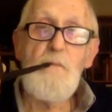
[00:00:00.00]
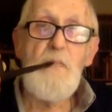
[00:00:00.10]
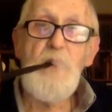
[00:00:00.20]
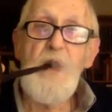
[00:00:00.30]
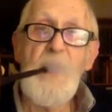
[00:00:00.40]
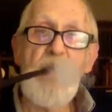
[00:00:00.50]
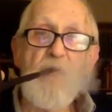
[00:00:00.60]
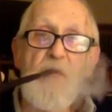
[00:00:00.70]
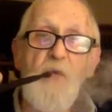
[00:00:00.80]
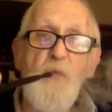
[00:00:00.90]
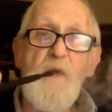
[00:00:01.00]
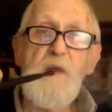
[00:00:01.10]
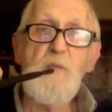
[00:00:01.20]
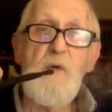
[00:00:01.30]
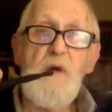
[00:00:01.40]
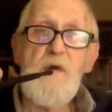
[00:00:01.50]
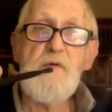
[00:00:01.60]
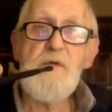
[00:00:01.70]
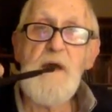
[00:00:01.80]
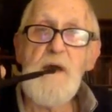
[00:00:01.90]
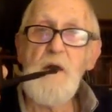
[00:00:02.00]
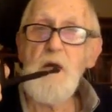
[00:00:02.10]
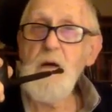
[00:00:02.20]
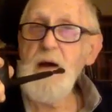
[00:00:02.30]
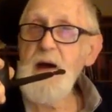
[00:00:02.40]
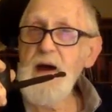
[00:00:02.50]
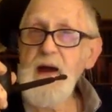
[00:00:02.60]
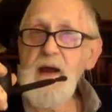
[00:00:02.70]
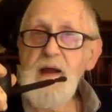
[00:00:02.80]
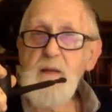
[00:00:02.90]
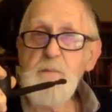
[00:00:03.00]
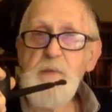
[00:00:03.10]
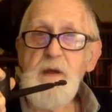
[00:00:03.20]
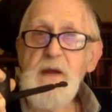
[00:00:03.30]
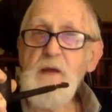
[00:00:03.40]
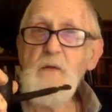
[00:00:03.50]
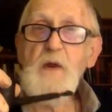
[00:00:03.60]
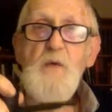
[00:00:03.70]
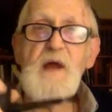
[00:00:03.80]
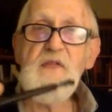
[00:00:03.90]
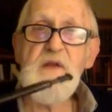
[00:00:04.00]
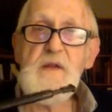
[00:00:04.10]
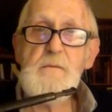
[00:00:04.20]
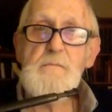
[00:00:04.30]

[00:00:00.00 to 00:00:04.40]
I don't know when it was. I don't know how I got up there. I don't know nothing.